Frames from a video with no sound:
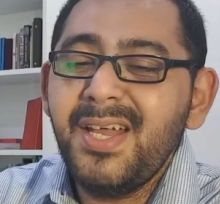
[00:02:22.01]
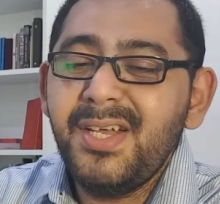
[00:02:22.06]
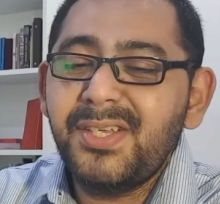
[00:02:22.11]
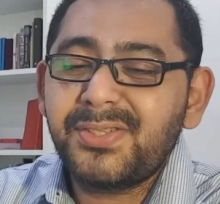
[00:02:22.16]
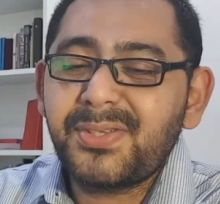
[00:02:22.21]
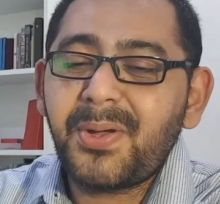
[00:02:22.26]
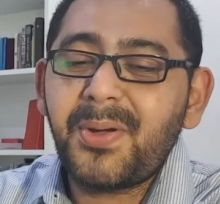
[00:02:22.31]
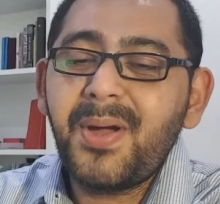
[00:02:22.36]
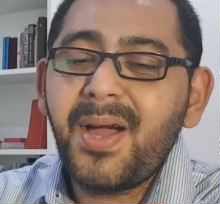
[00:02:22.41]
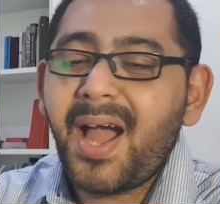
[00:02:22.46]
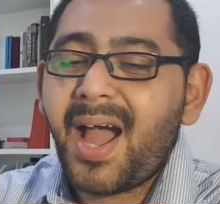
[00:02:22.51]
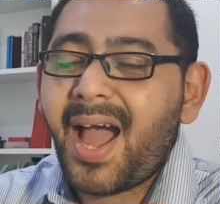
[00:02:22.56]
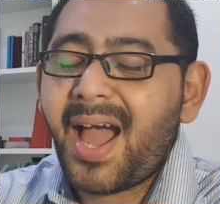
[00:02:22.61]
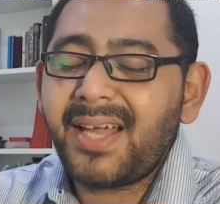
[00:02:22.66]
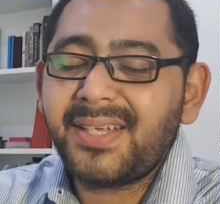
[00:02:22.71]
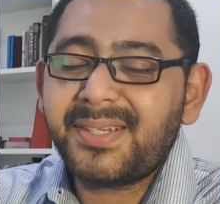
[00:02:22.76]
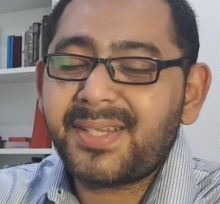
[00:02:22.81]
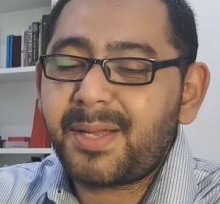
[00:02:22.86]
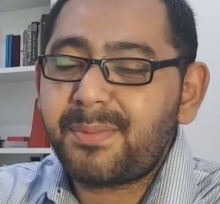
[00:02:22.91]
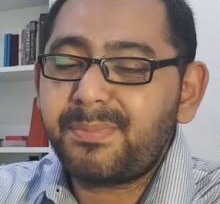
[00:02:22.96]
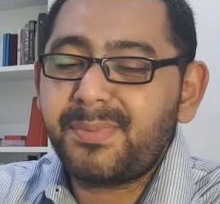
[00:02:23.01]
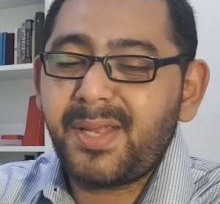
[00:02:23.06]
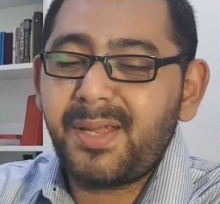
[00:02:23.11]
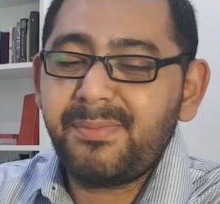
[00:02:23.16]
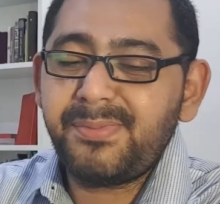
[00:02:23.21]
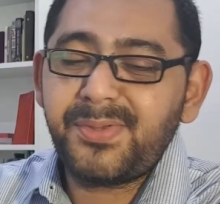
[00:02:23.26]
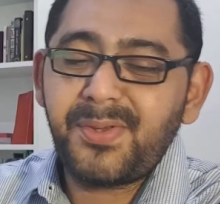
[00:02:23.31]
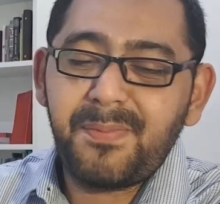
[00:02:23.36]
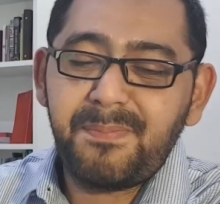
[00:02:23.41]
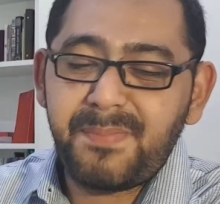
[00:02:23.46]
So I typed
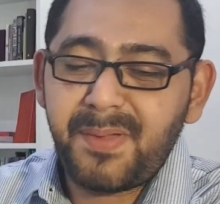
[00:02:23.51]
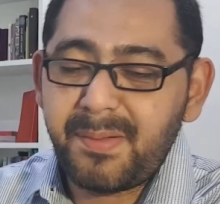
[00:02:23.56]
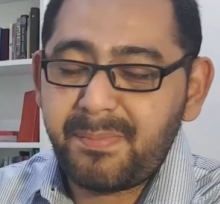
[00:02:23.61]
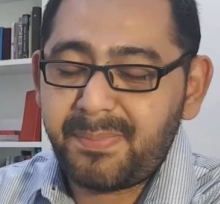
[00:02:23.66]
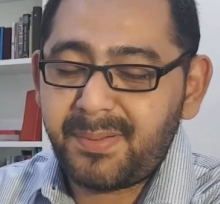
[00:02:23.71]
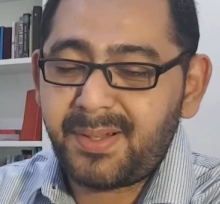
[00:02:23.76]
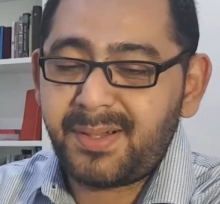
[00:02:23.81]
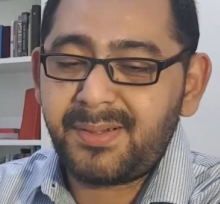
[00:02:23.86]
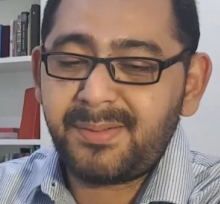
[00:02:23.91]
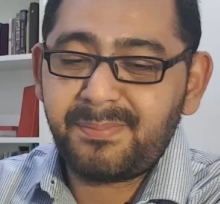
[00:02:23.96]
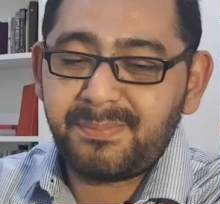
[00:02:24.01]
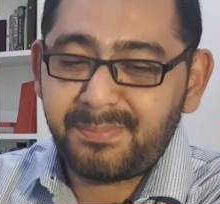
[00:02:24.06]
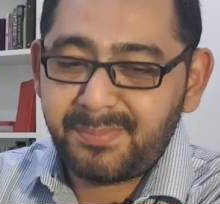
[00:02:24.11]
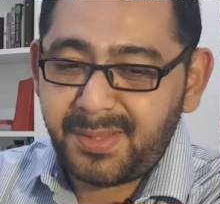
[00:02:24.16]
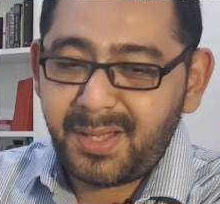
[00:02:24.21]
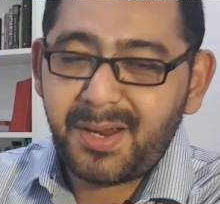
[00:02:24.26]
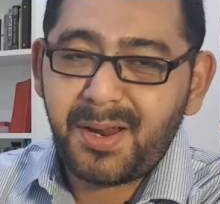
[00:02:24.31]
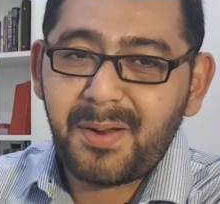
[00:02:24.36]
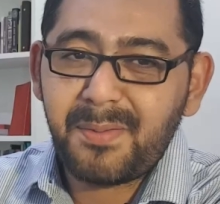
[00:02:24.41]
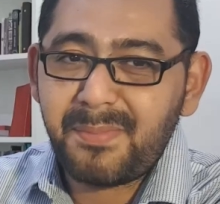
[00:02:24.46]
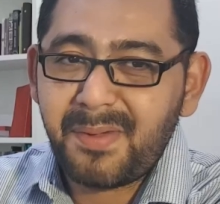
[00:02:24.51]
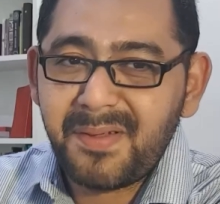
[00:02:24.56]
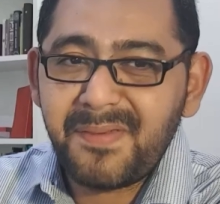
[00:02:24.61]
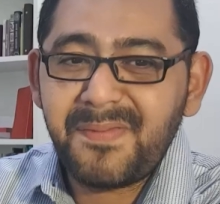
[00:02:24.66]
names of people that are my